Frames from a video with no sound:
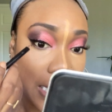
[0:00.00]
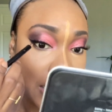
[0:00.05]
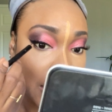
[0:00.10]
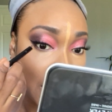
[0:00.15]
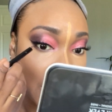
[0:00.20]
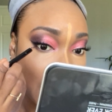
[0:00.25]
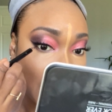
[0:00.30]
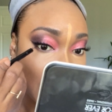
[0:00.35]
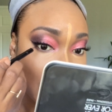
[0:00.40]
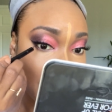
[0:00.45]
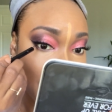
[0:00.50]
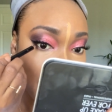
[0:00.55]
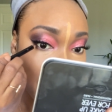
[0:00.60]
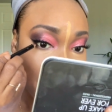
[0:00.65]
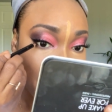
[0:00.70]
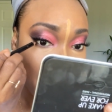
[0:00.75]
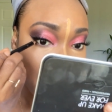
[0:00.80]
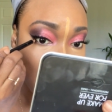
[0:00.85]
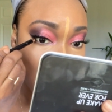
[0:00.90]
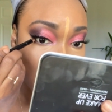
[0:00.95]
Lining my
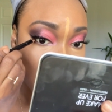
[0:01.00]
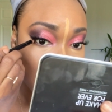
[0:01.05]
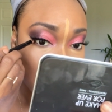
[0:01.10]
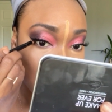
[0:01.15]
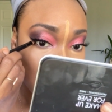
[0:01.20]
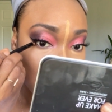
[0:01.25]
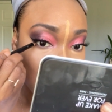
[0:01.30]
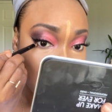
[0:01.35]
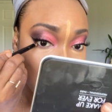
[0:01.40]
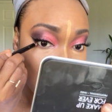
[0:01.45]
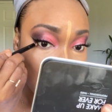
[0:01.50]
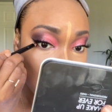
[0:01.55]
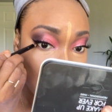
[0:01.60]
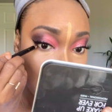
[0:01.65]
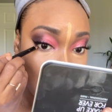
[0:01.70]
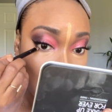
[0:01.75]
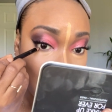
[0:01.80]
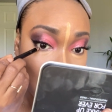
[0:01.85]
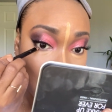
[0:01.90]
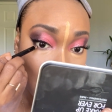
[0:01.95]
bottom
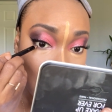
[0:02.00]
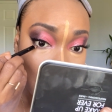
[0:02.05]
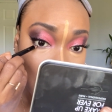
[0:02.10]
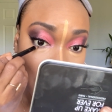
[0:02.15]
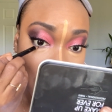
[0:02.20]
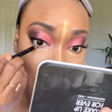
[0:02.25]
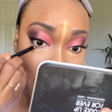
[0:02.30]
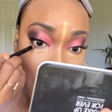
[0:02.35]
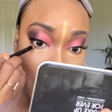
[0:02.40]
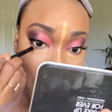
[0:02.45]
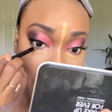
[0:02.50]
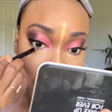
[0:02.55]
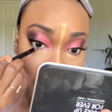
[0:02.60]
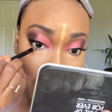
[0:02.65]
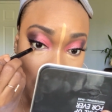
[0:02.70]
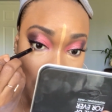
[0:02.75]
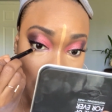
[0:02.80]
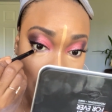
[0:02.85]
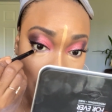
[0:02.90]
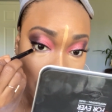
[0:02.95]
lash
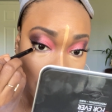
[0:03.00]
line